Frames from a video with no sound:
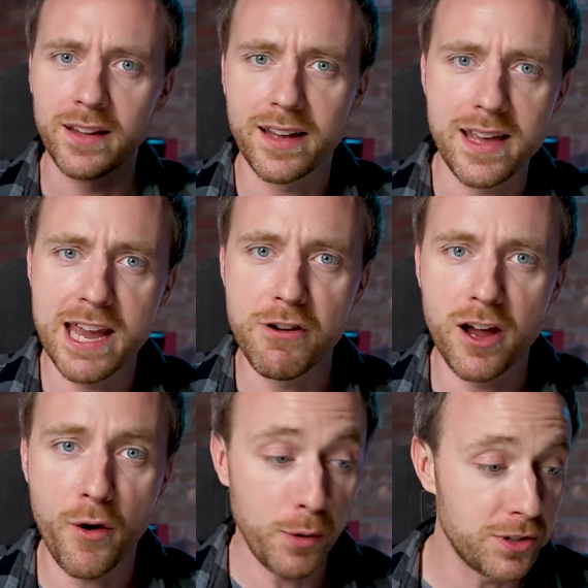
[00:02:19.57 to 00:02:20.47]
like a year
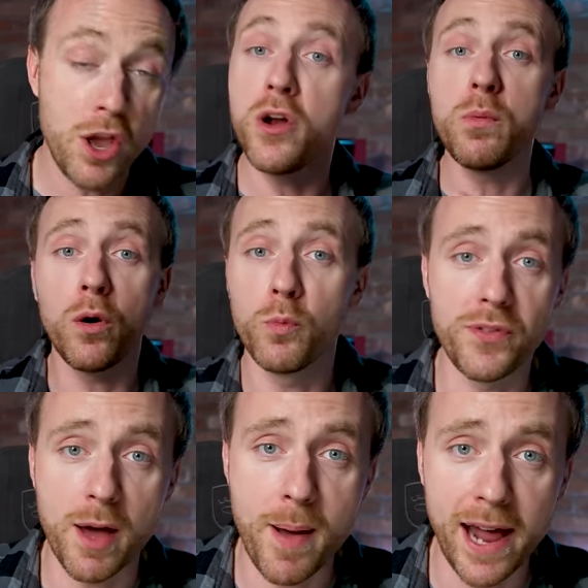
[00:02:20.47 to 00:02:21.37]
ago. It was the only one with
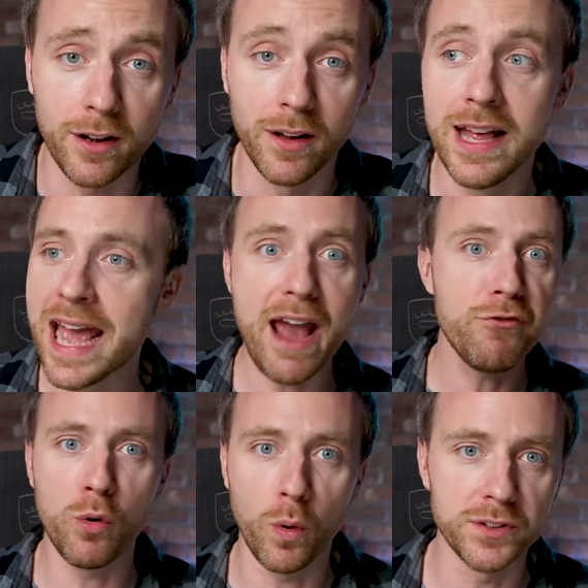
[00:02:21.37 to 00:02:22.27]
that panel.
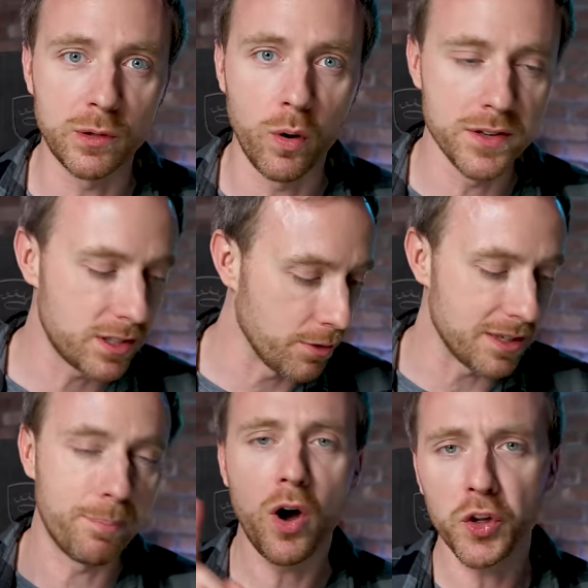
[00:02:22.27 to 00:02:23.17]
Everyone wanted one, so it was
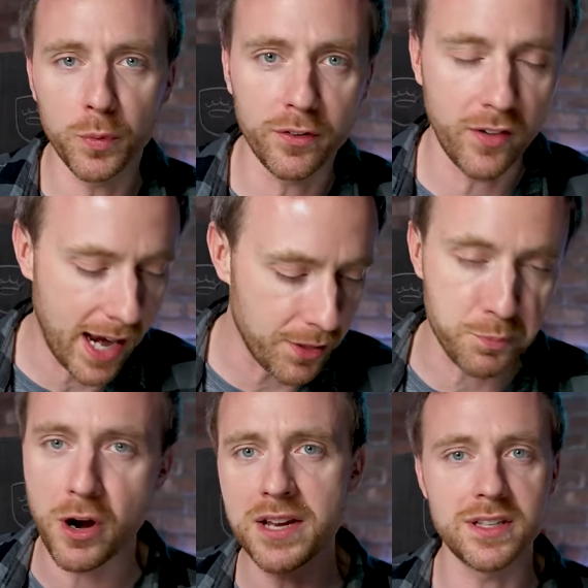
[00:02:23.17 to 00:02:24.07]
impossible to find. The
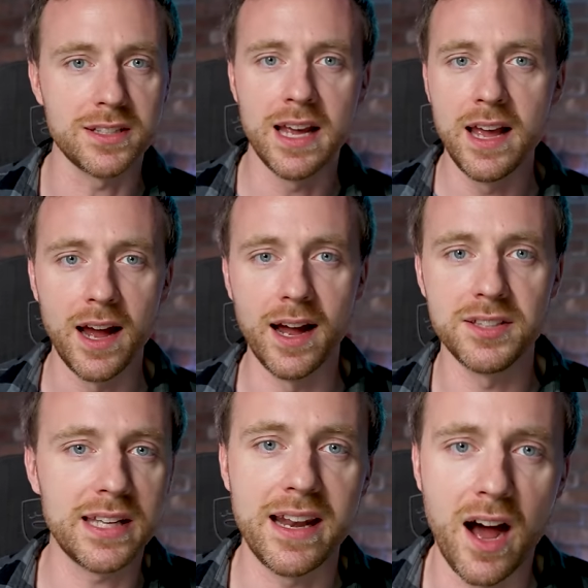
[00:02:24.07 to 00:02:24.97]
prices uh,
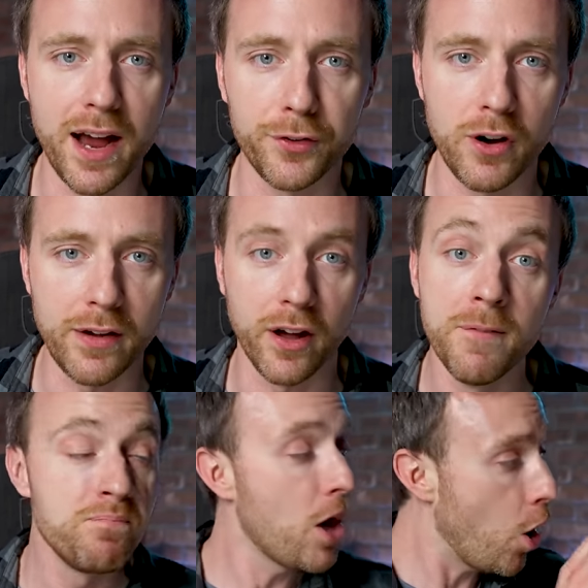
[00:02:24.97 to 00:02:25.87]
stayed high forever.
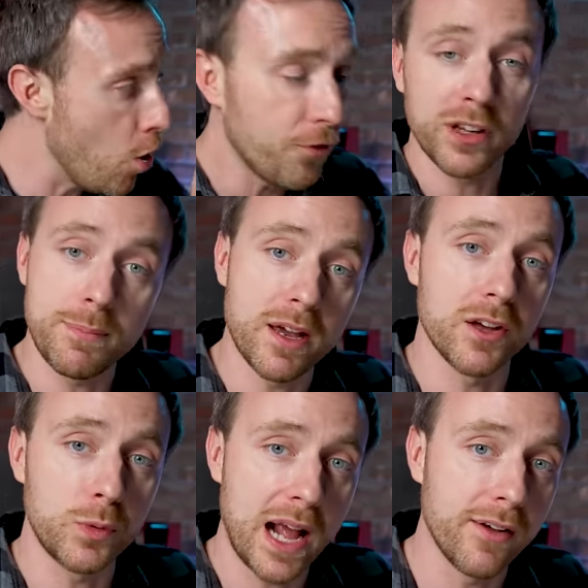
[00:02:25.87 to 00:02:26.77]
Hopefully,
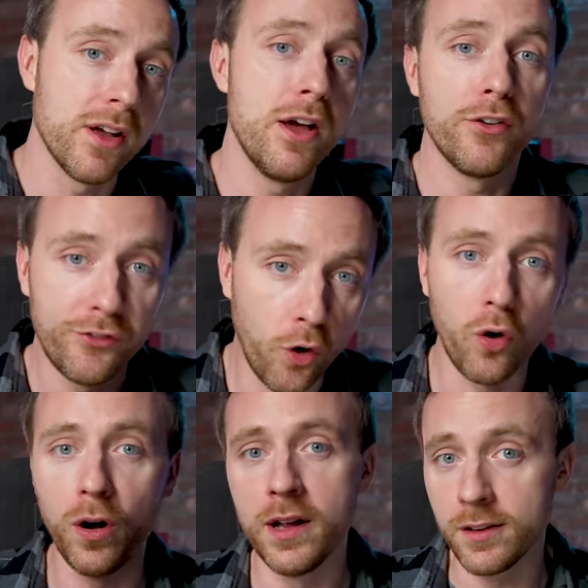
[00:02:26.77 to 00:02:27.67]
because we have
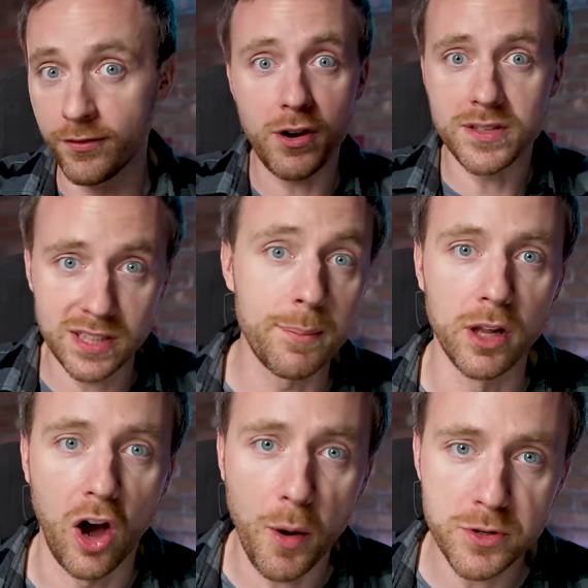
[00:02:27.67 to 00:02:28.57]
four very
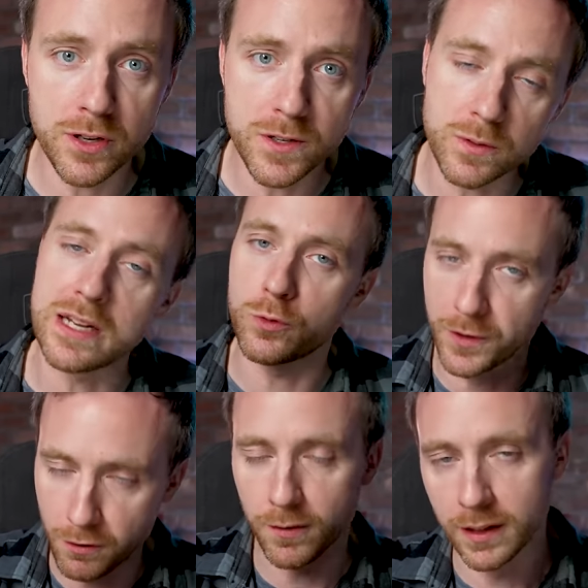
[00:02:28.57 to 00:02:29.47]
similar options, each
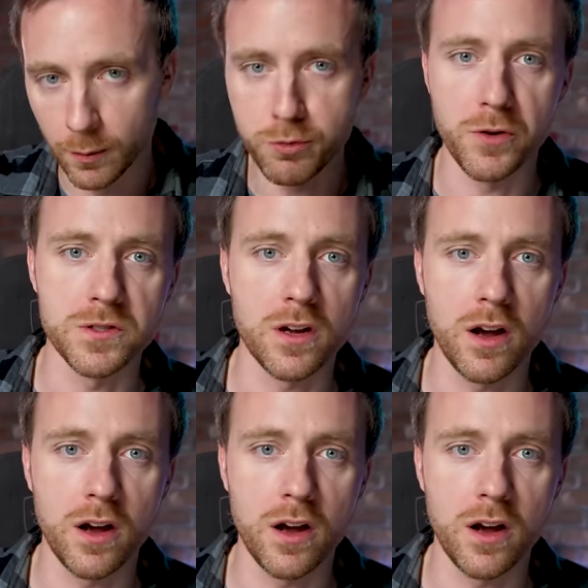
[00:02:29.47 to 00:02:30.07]
with their own little pros and